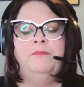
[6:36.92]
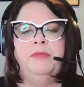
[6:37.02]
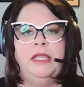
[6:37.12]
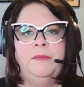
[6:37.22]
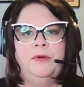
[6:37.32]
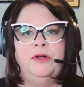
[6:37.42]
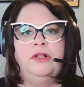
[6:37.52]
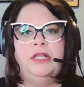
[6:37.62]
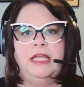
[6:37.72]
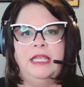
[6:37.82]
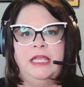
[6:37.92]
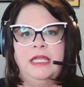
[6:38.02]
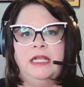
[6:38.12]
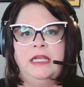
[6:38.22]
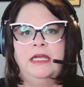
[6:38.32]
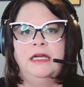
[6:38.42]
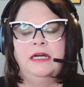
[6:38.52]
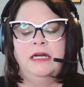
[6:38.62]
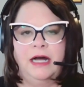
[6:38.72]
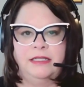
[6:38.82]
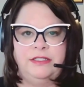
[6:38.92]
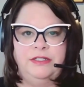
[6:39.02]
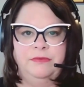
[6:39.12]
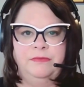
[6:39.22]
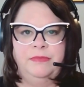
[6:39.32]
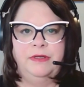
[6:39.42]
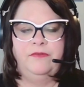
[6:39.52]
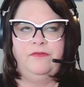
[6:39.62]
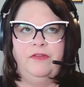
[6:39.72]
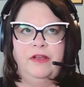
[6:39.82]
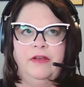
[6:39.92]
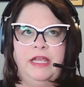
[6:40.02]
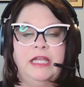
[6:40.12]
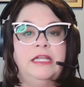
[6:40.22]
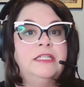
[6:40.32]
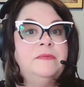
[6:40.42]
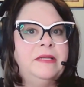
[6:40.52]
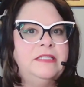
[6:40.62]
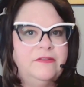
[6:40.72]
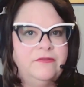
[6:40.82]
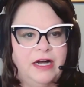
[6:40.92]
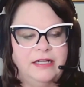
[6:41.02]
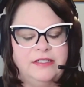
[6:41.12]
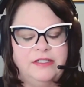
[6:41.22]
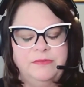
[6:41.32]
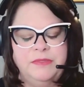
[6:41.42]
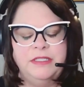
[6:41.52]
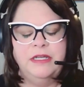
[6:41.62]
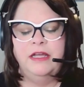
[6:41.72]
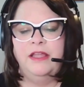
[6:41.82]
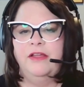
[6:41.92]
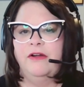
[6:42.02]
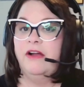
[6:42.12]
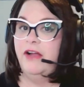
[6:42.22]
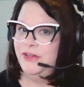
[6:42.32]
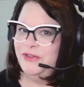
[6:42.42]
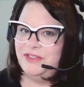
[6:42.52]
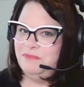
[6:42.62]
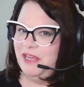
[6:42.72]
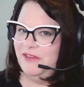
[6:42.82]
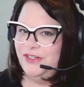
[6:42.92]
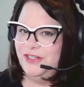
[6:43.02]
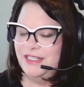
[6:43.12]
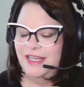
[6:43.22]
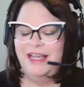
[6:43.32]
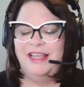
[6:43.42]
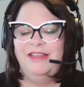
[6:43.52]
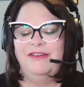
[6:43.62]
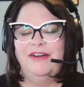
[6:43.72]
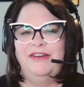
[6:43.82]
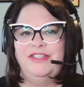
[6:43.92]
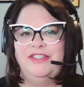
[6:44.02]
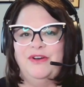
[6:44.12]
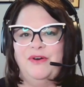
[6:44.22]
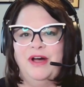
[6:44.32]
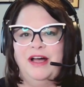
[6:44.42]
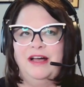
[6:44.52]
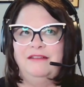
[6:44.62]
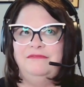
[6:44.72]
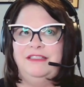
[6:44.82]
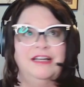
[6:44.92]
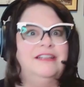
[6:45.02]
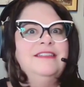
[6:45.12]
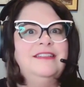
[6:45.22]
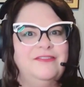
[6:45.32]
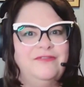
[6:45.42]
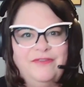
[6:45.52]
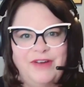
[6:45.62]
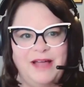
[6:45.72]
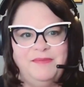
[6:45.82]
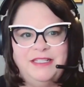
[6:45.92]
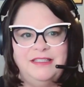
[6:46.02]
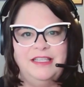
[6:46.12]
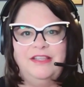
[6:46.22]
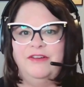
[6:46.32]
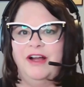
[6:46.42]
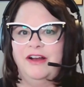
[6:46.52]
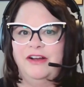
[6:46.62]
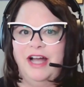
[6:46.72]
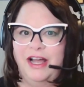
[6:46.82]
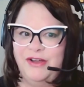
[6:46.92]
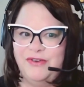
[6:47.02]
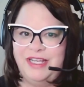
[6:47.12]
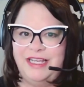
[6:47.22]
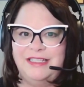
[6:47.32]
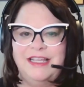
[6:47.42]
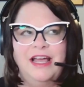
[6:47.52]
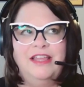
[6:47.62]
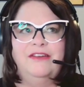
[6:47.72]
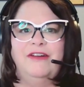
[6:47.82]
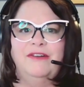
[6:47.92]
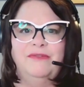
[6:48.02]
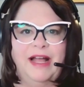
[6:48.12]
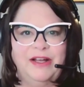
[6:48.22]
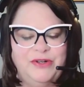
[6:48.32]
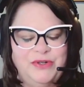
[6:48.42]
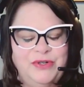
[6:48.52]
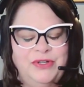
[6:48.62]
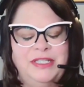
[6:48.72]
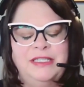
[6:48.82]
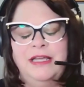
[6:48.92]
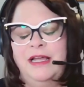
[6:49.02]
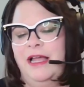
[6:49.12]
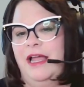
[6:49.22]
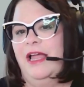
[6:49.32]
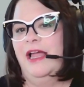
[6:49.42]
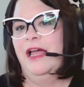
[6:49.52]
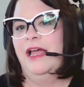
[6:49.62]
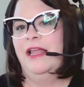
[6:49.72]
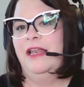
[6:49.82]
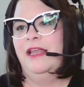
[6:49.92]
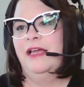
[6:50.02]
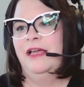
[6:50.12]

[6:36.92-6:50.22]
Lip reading: people in costume, very inexpensive costumes. There are hundreds of beavers. There are also dozens of rabbits. There are coyotes. There are raccoons and